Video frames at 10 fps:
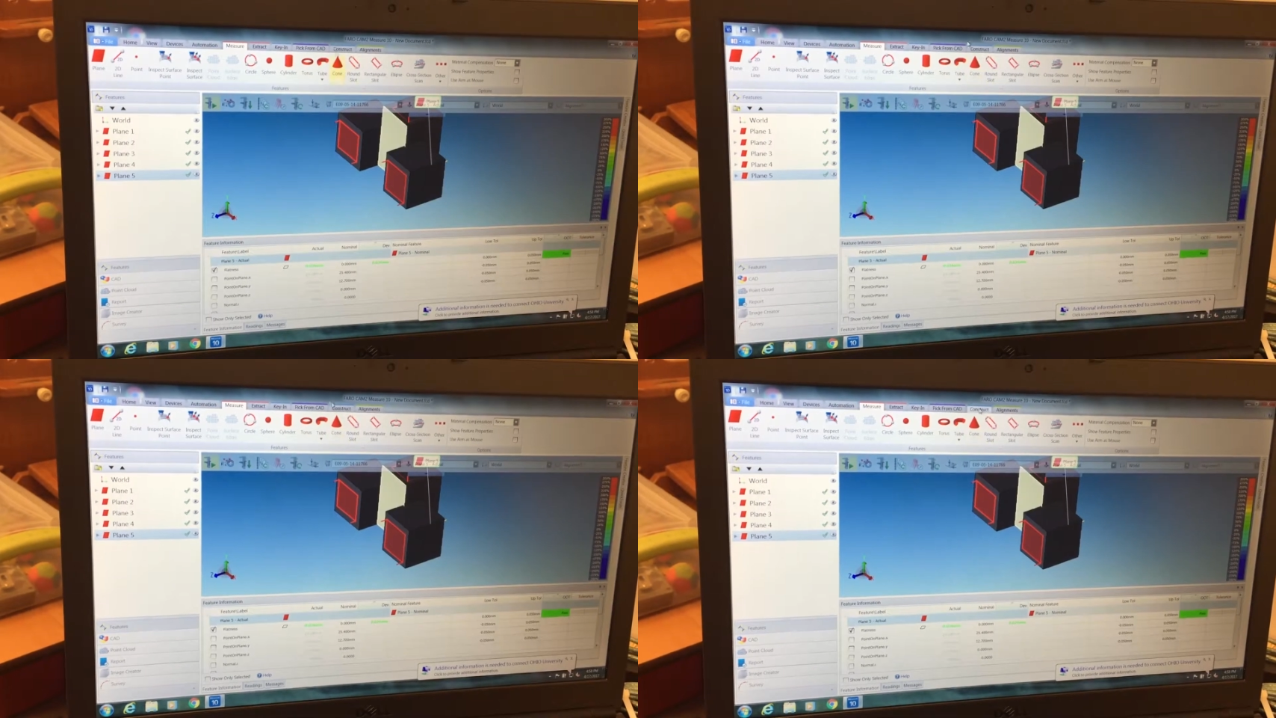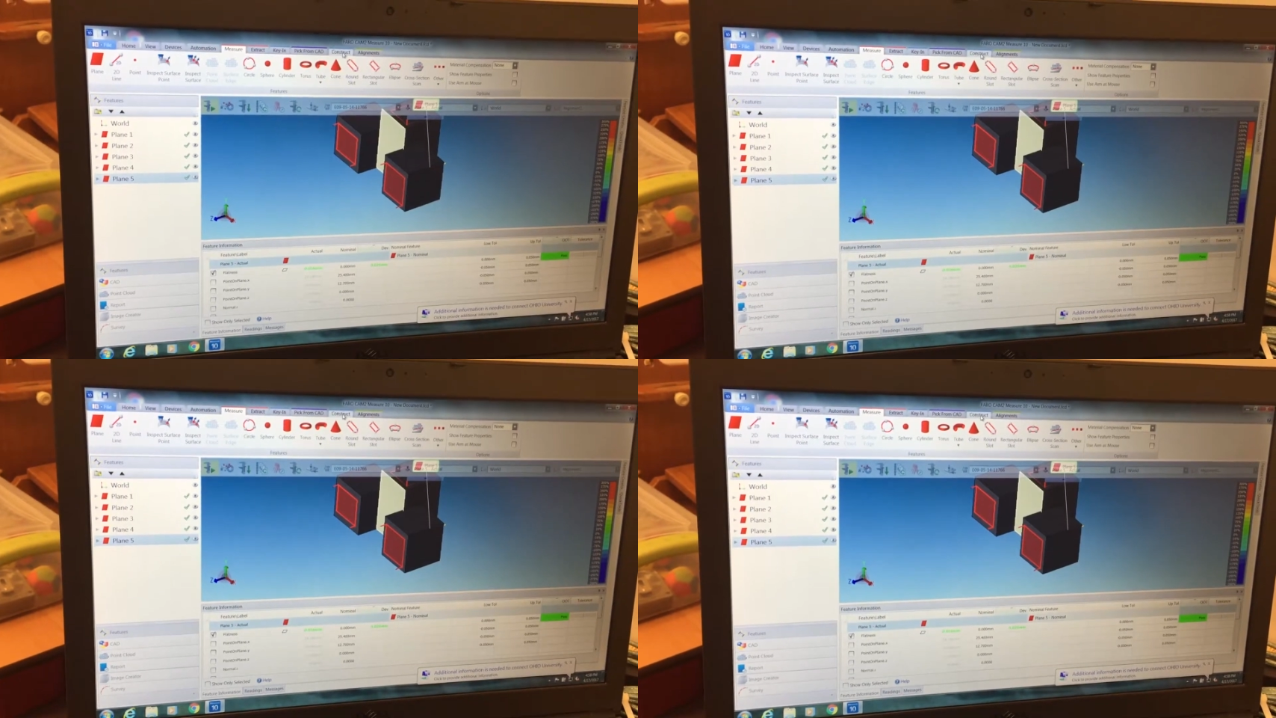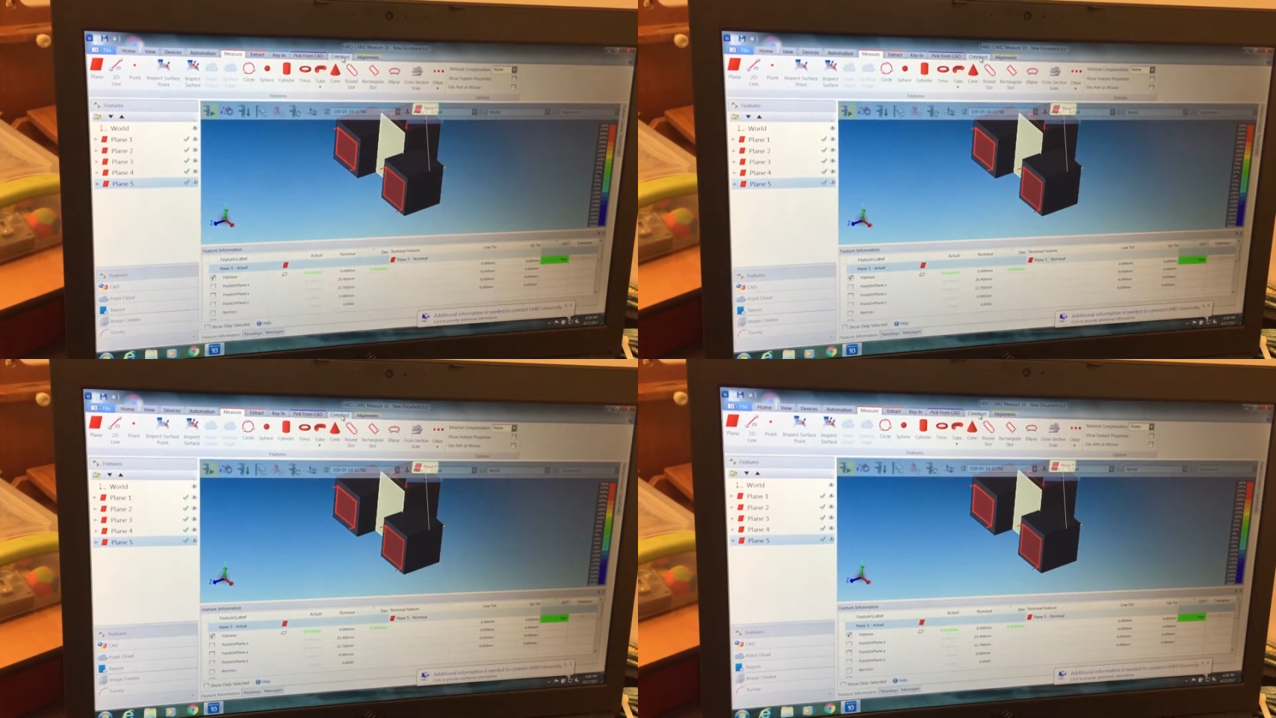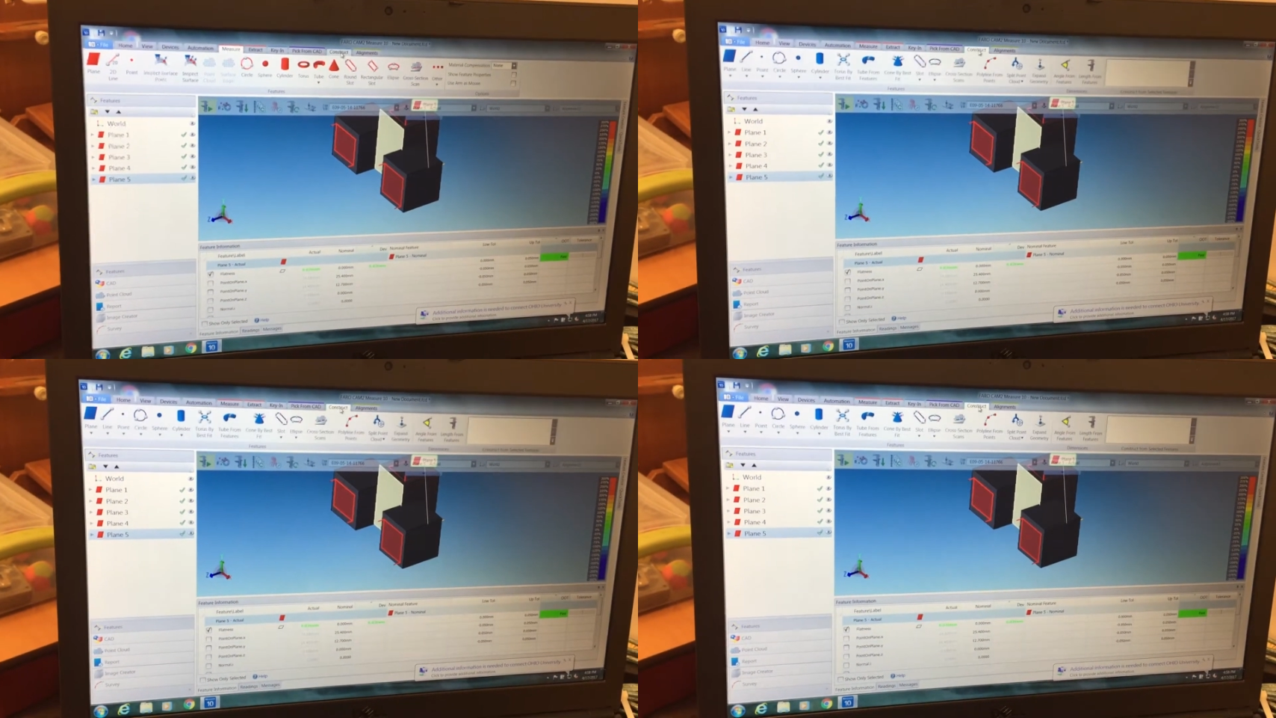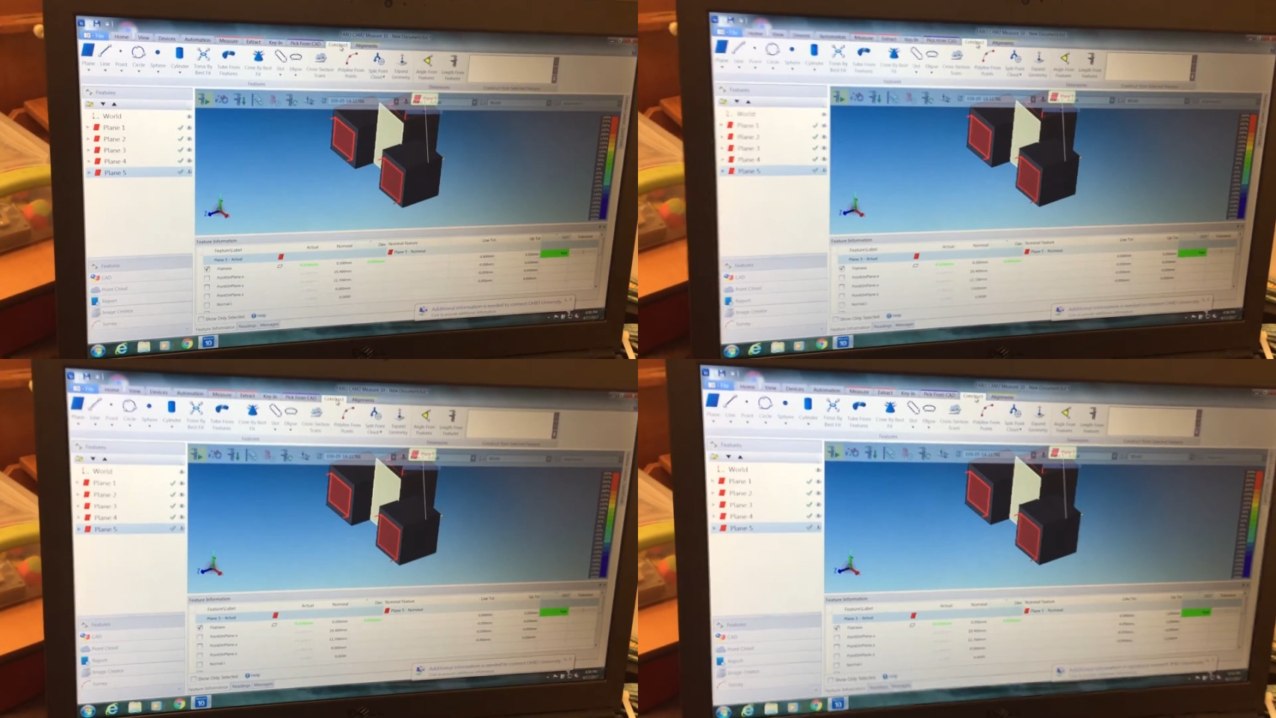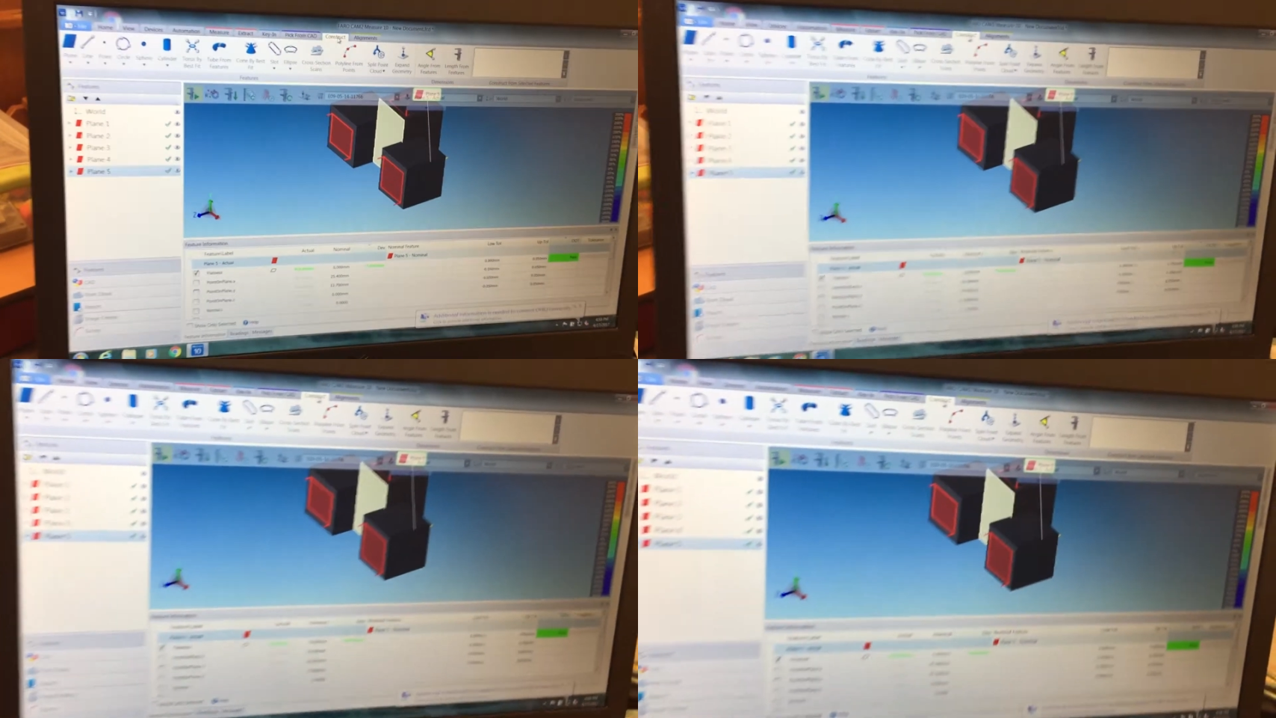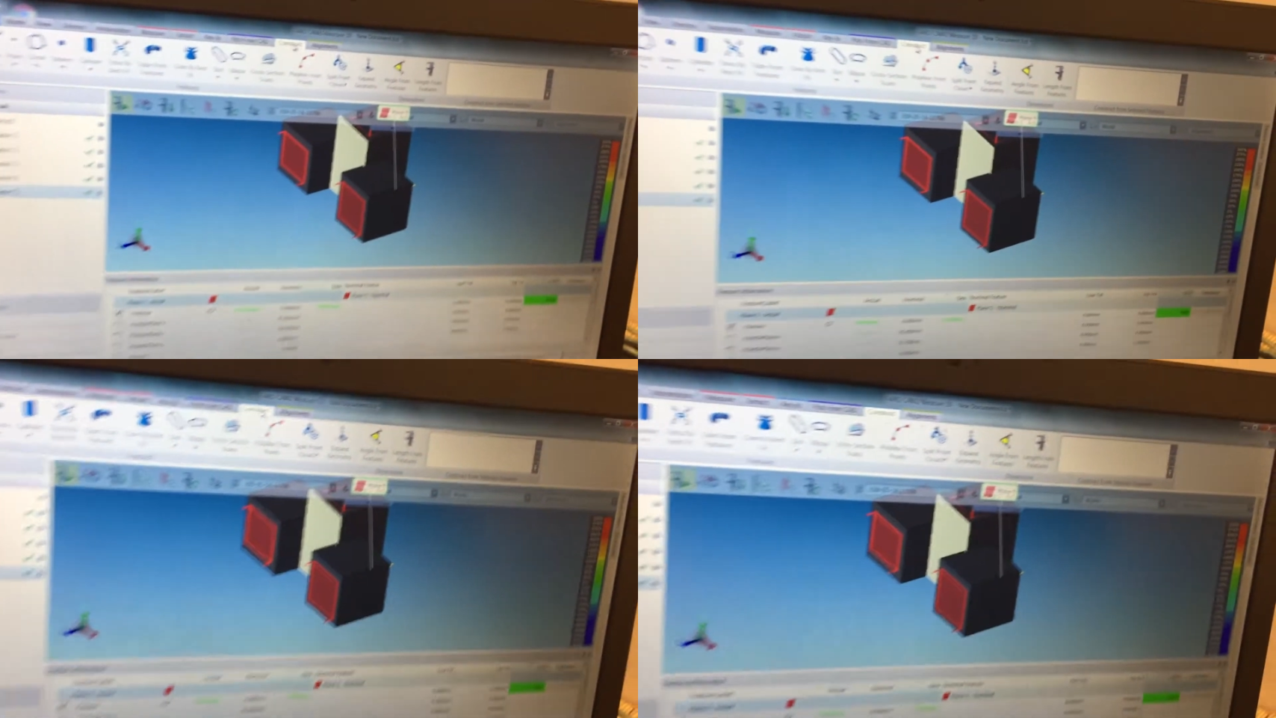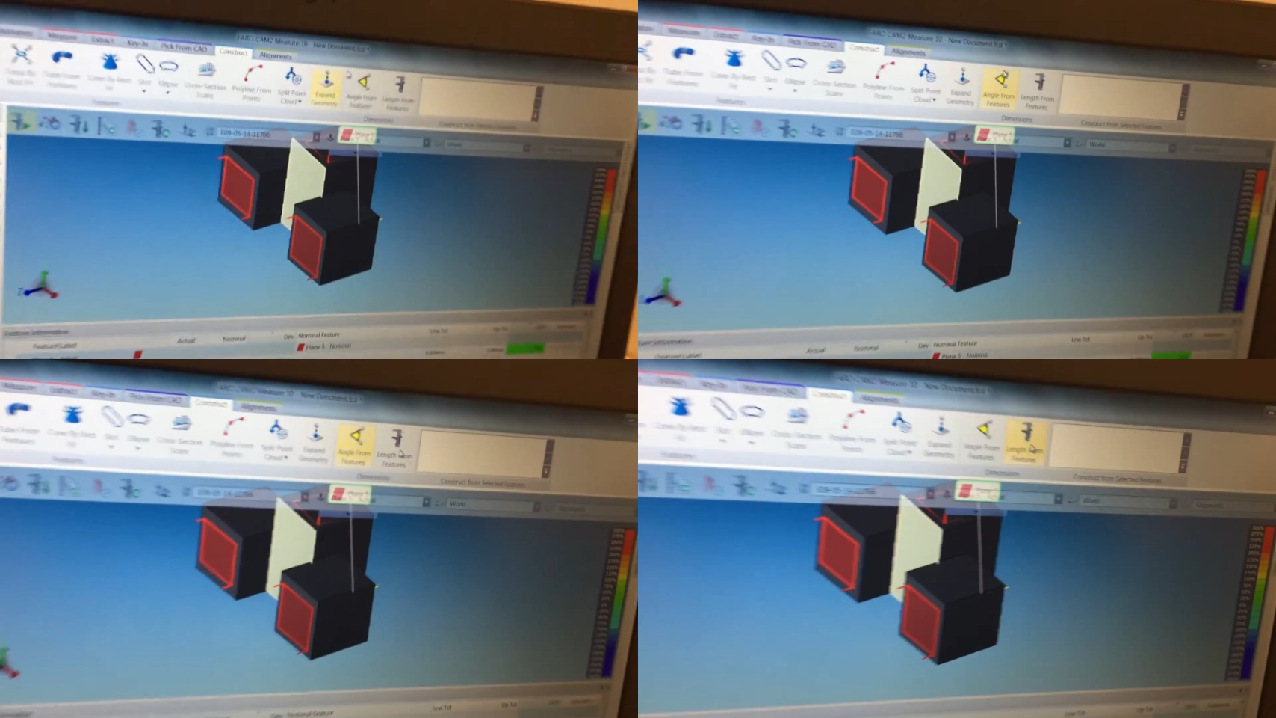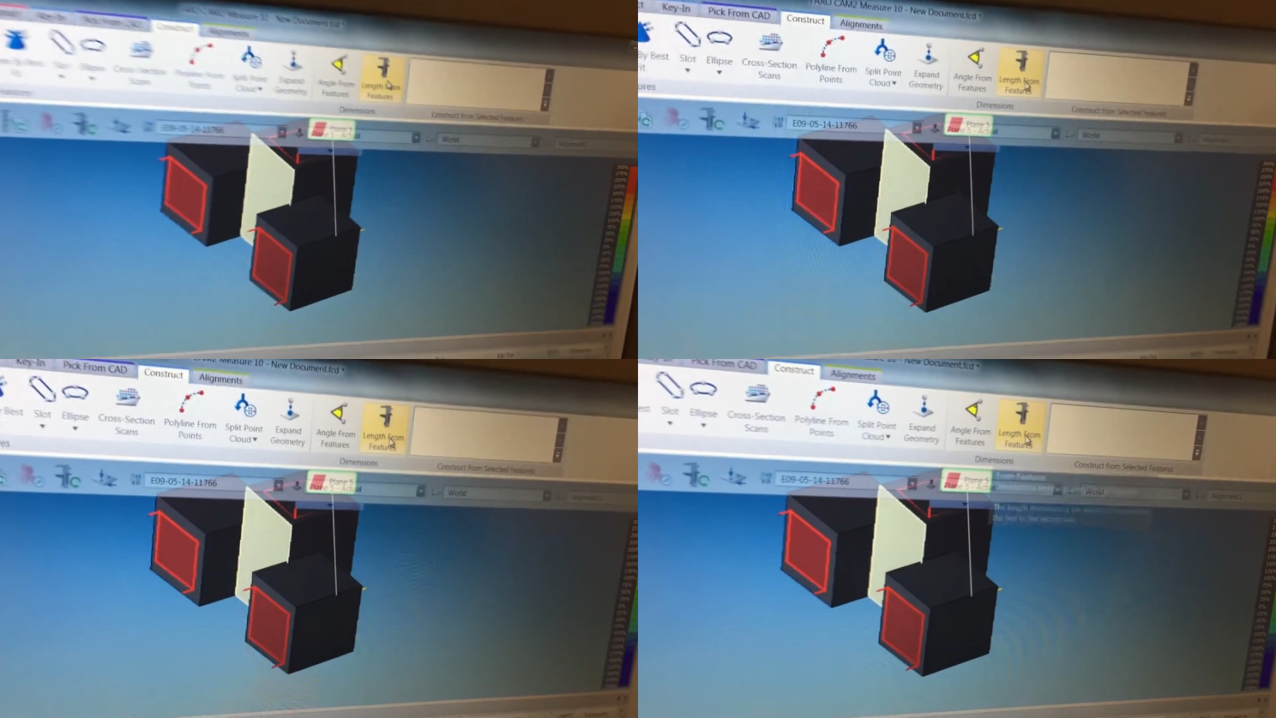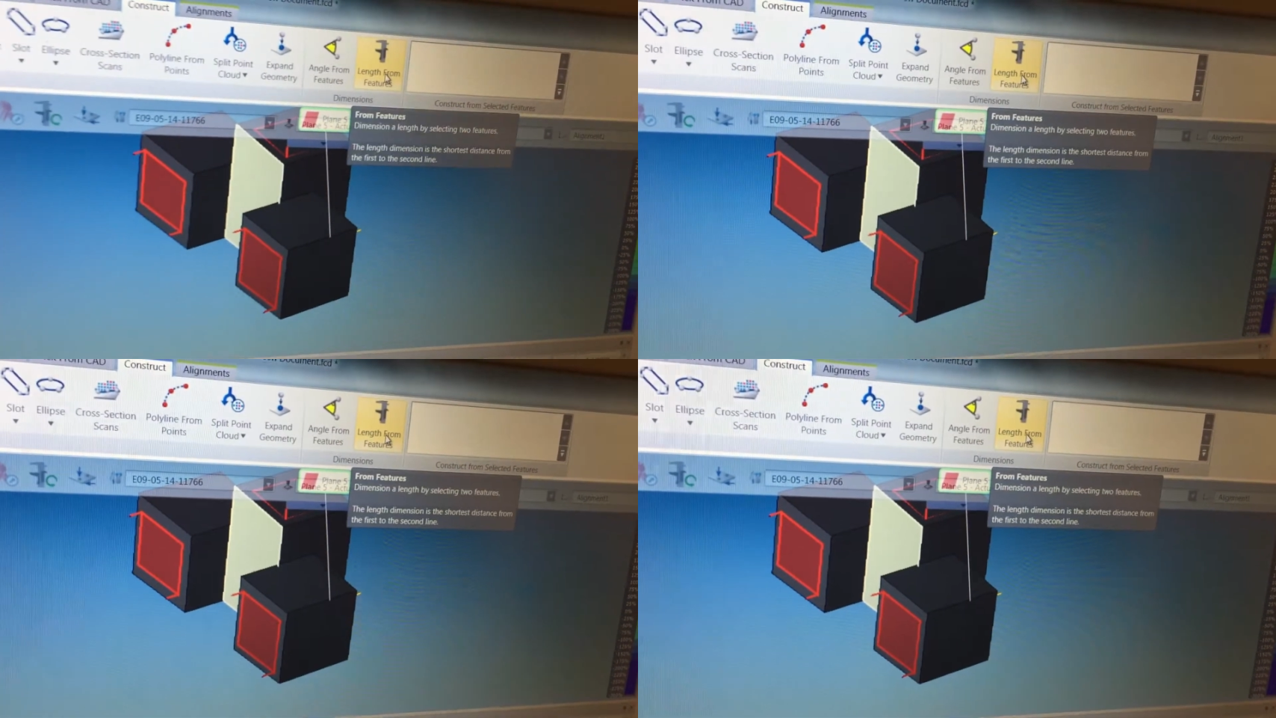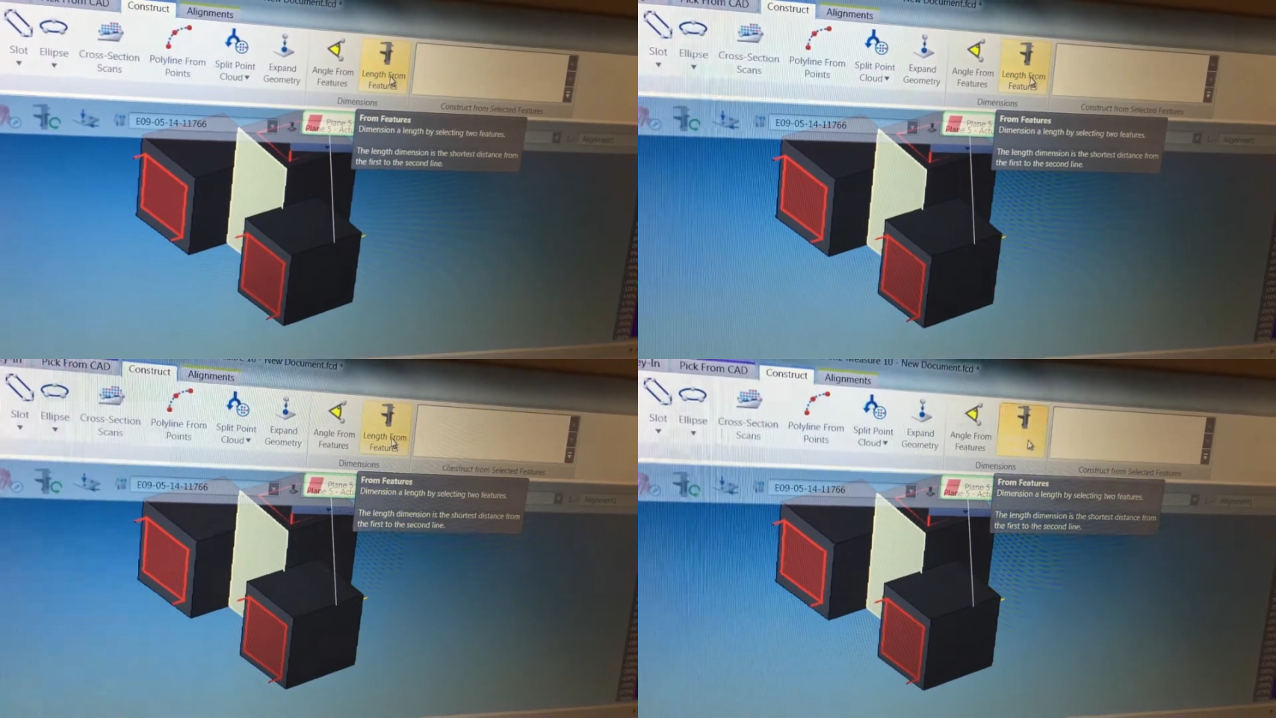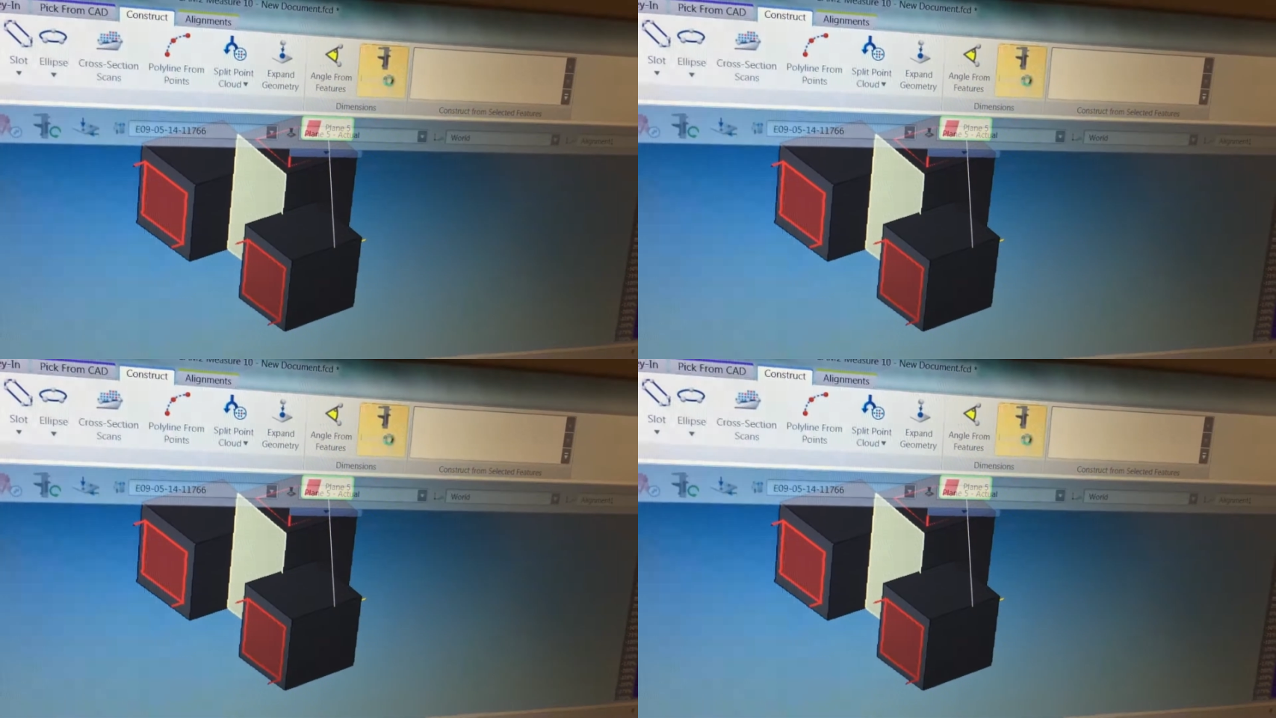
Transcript: [unreadable: no face in view]